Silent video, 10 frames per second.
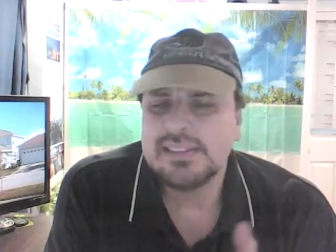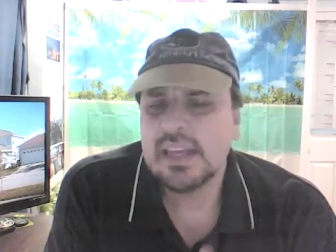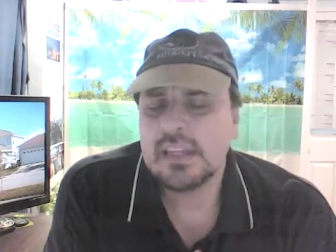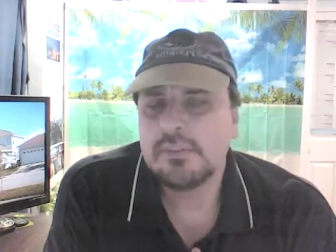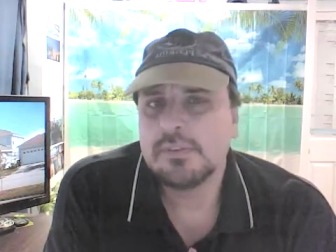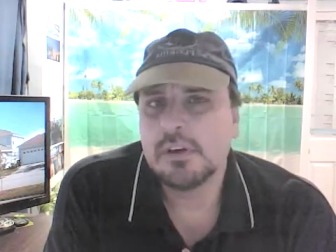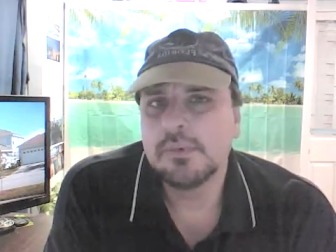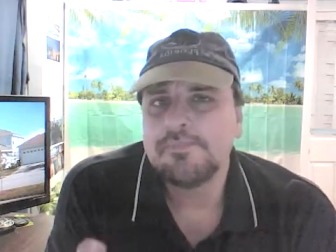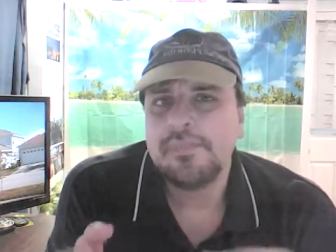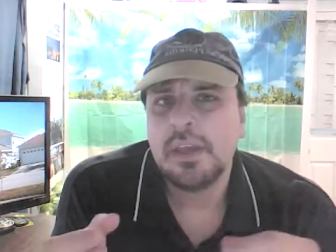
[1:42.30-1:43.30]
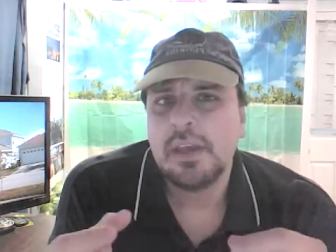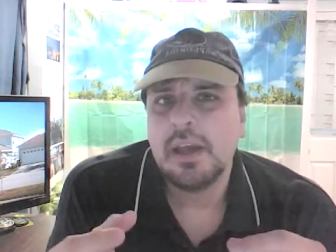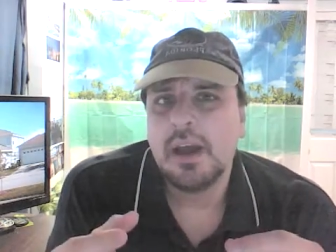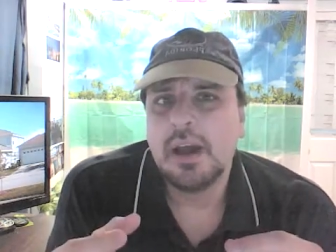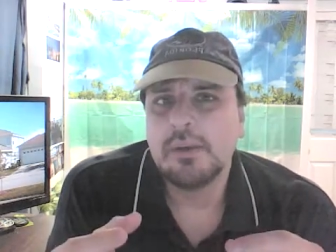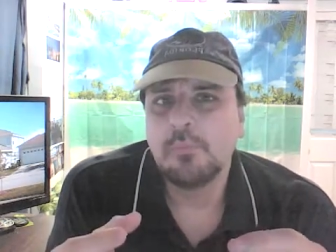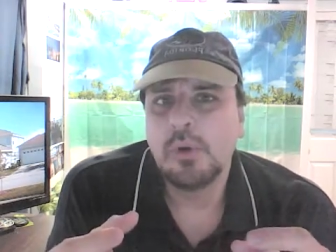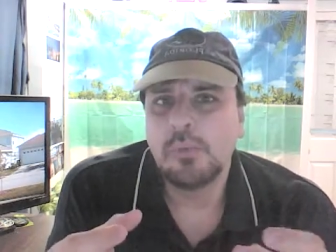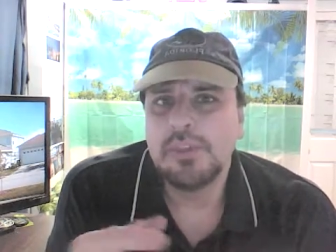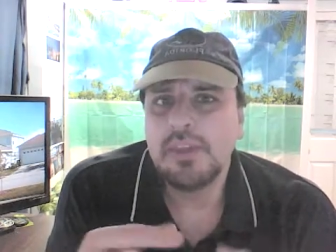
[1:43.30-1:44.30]
Second of all,
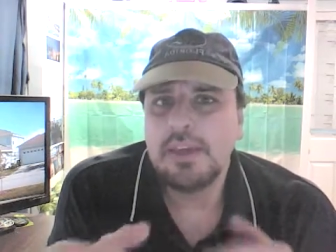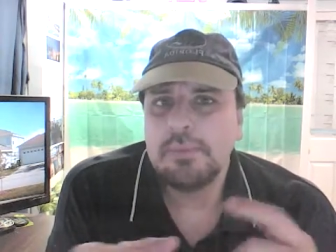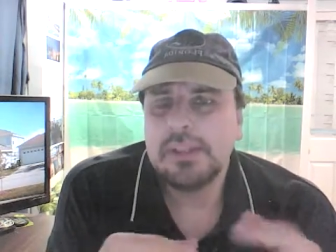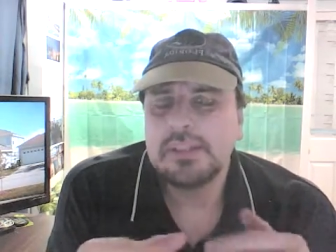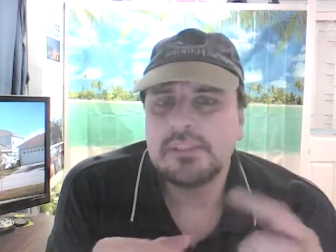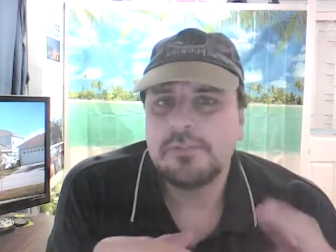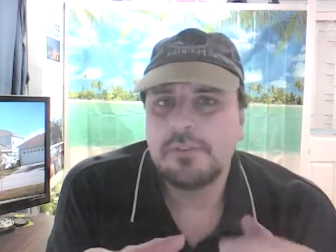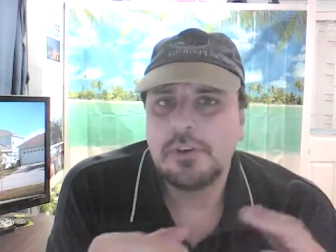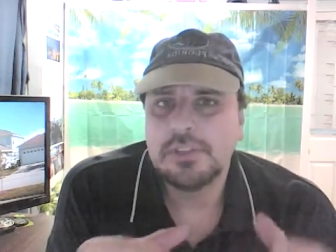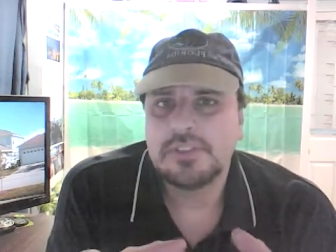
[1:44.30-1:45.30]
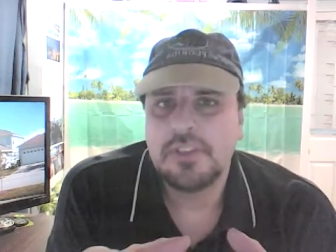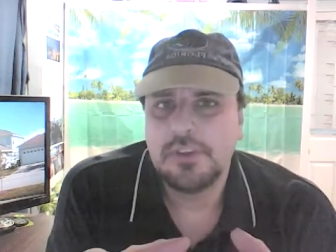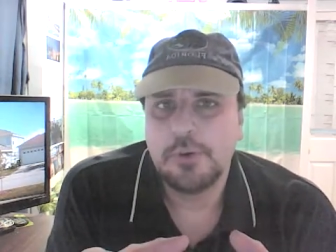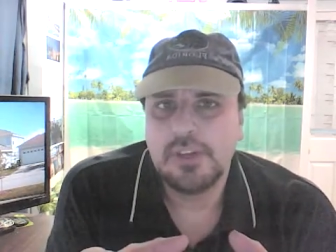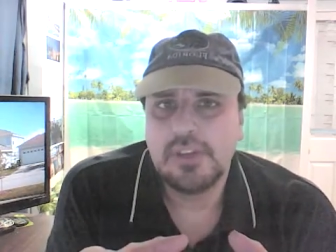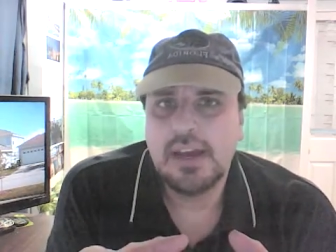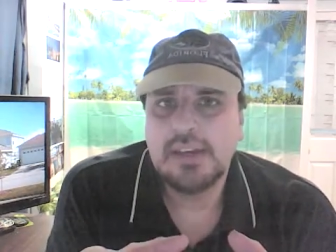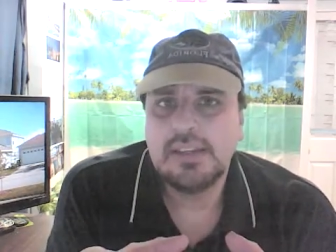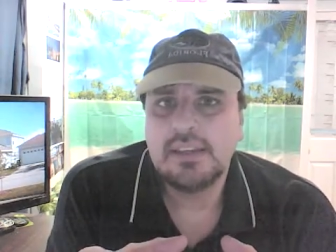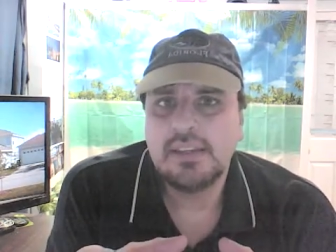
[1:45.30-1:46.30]
when we think about this furnace theory, the
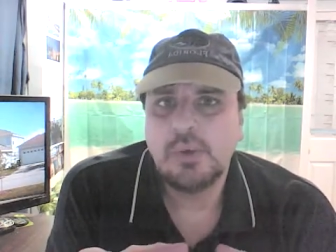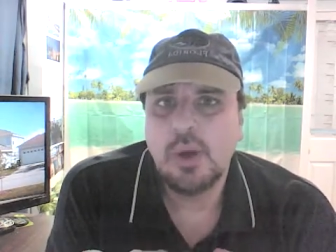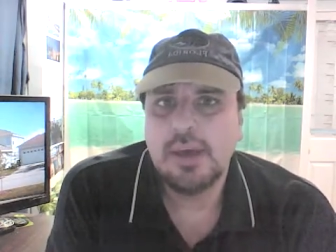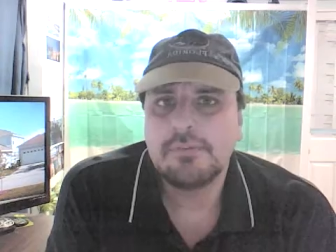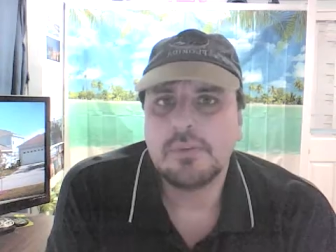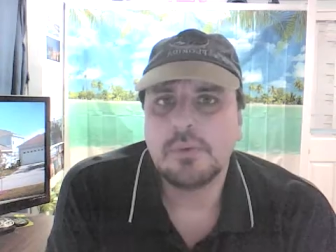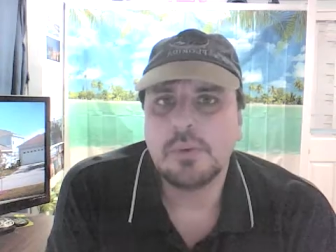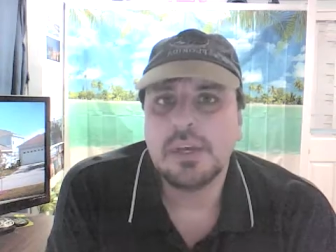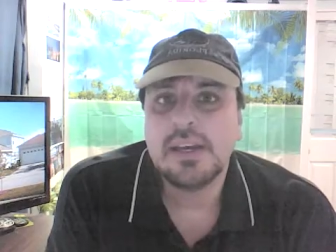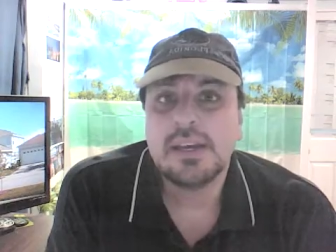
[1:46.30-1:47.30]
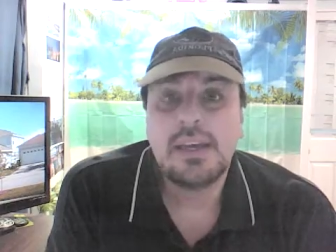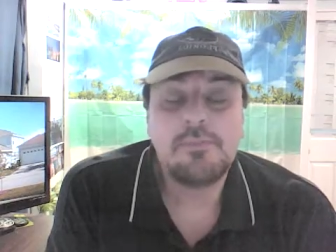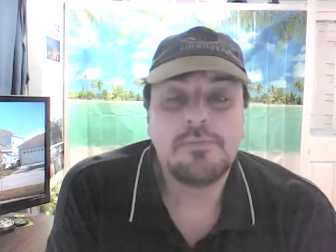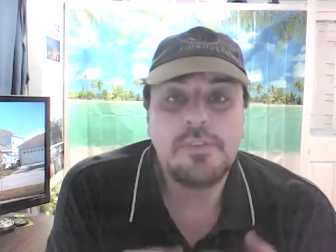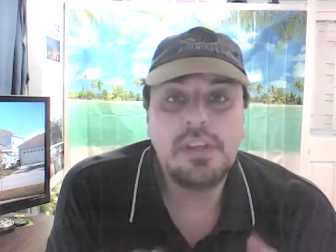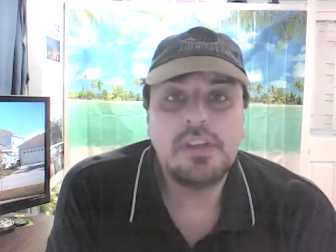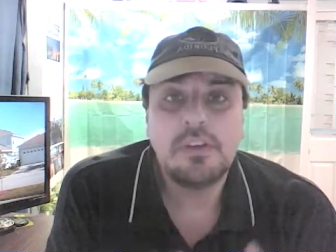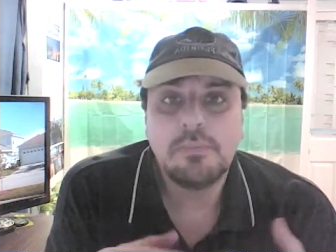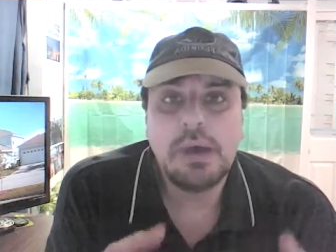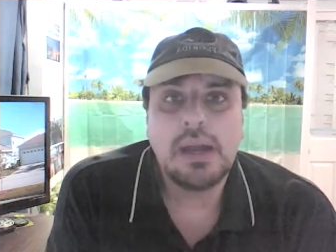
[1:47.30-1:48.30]
idea that you have to keep
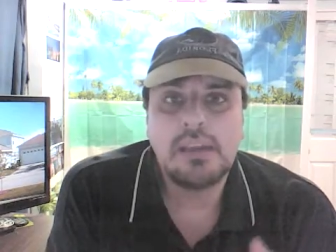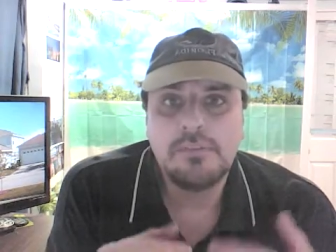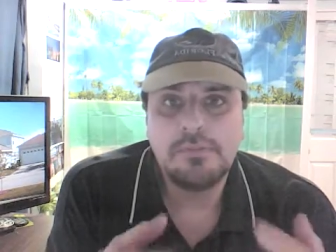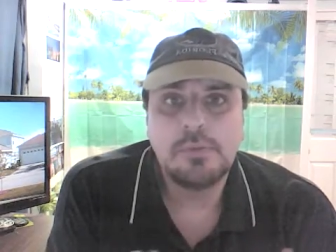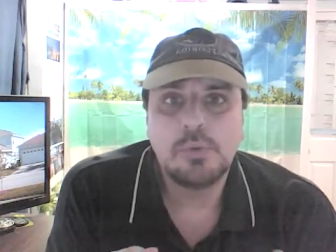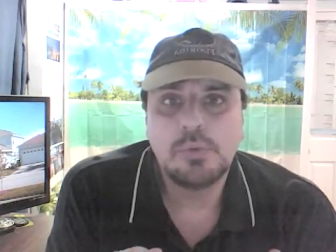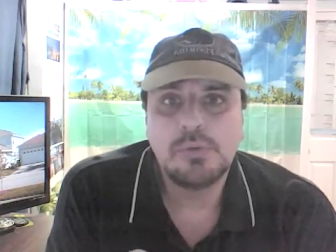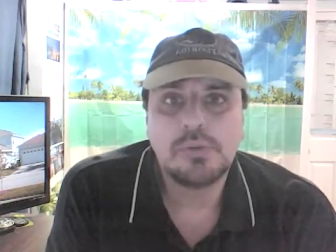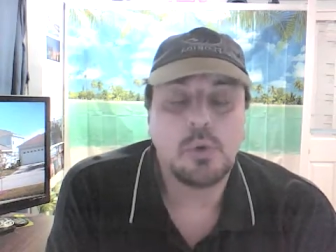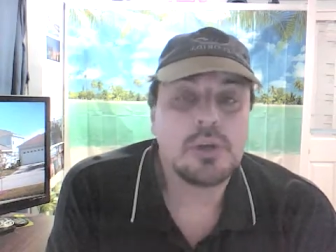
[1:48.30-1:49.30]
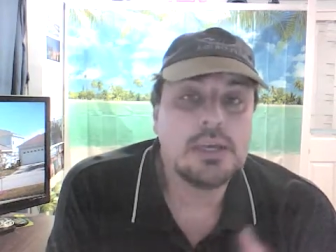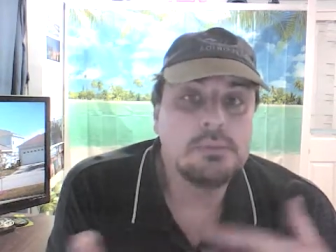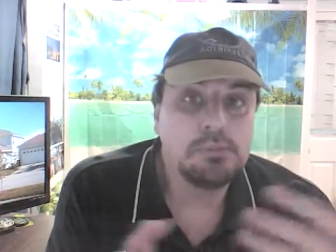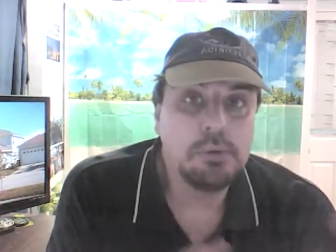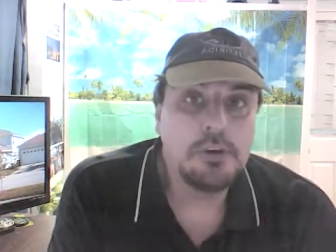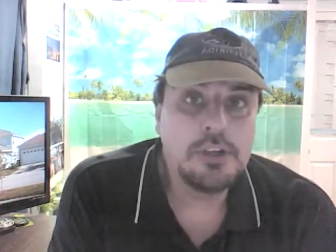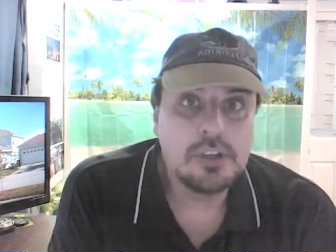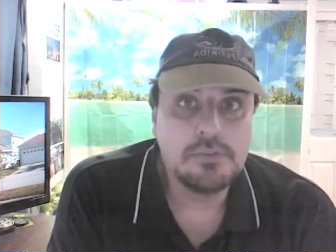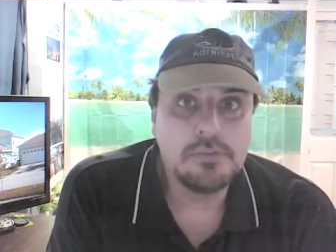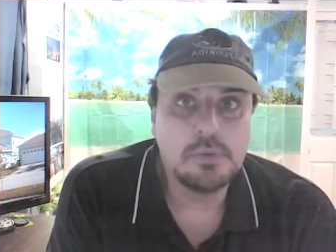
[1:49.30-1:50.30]
feeding your body food so it keeps
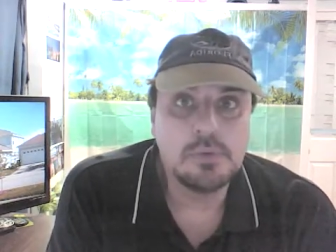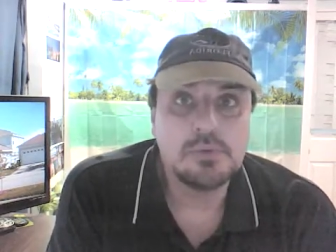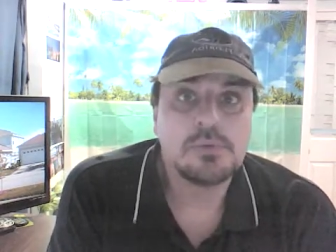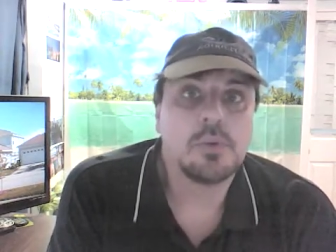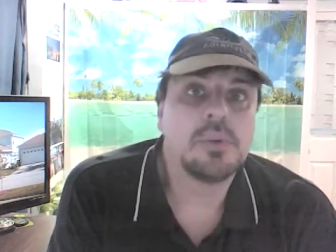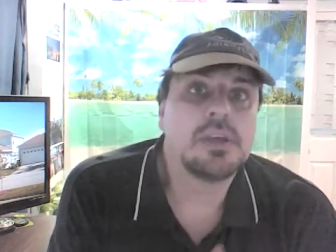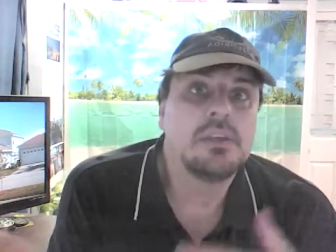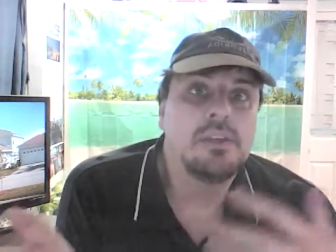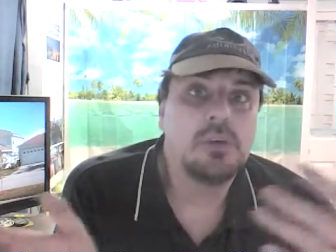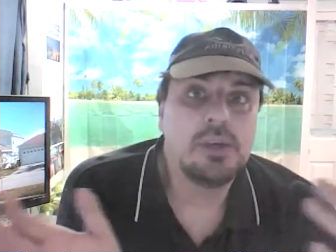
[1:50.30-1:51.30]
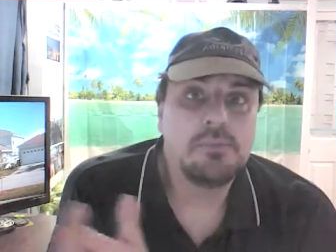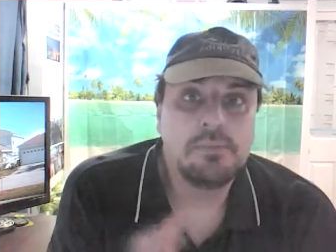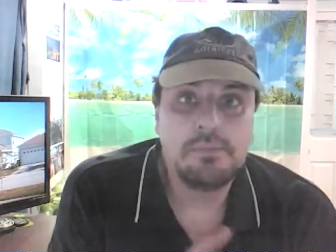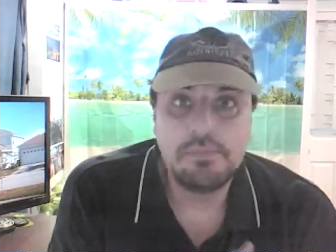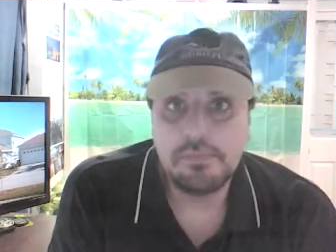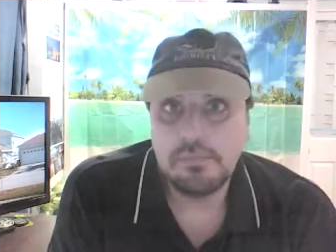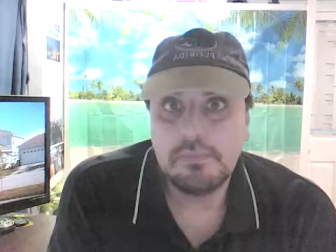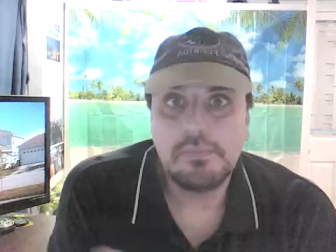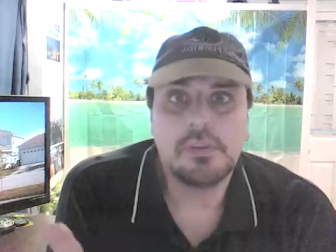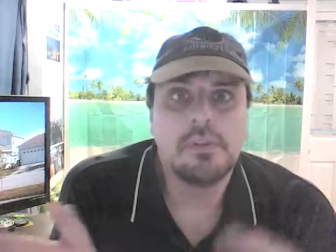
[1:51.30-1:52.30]
burning the food, so that
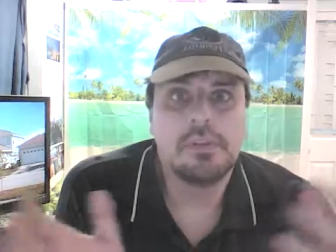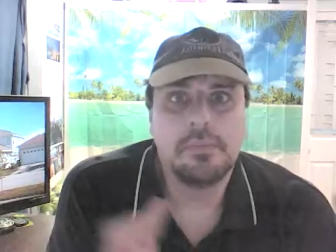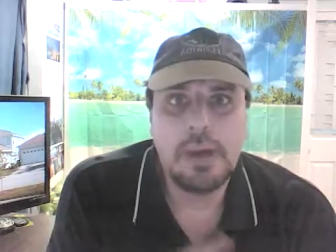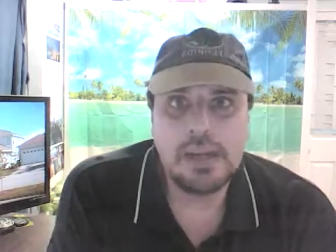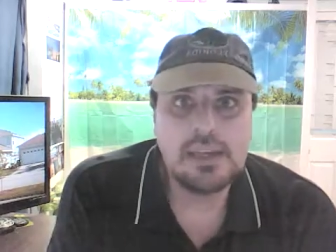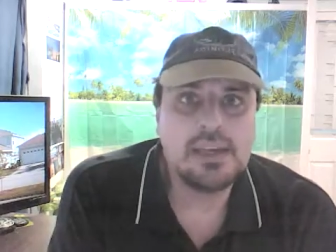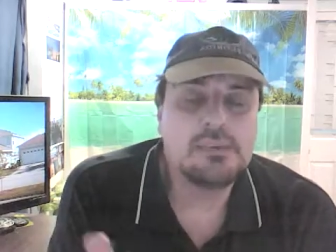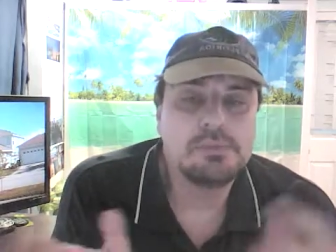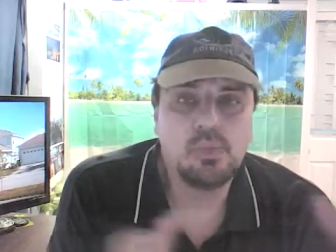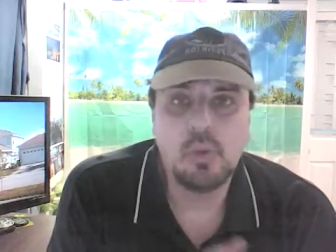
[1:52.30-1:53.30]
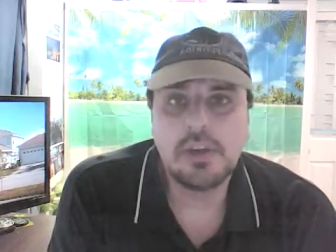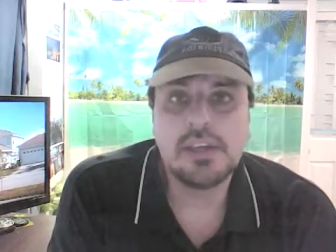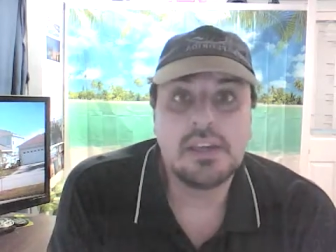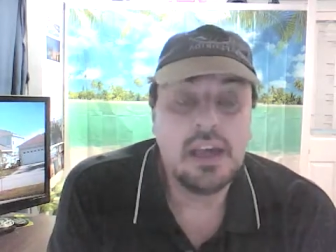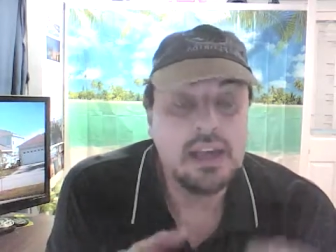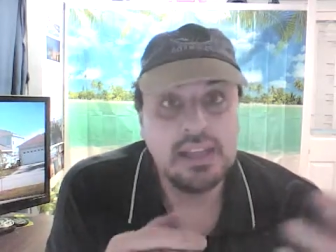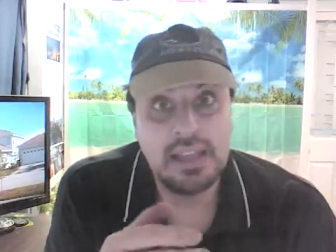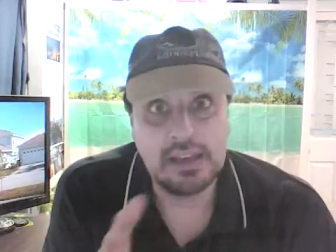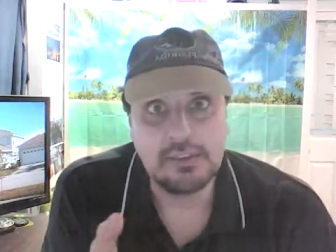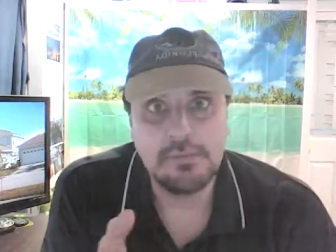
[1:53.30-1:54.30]
the body keeps working
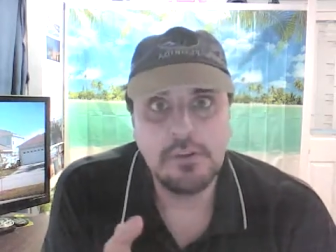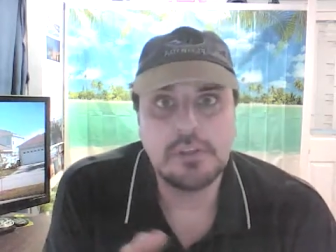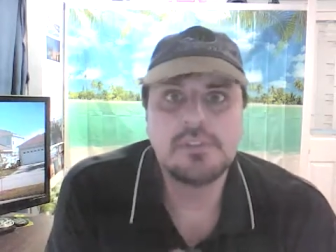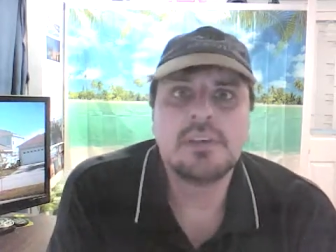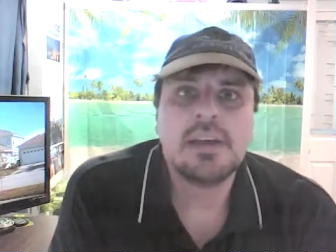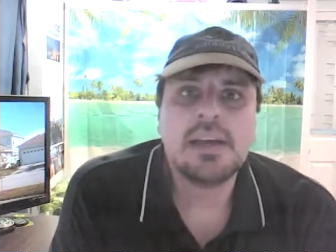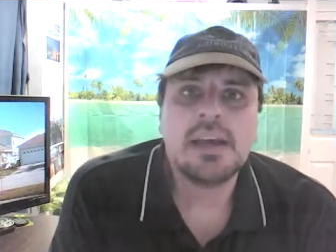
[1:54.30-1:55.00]
like a furnace,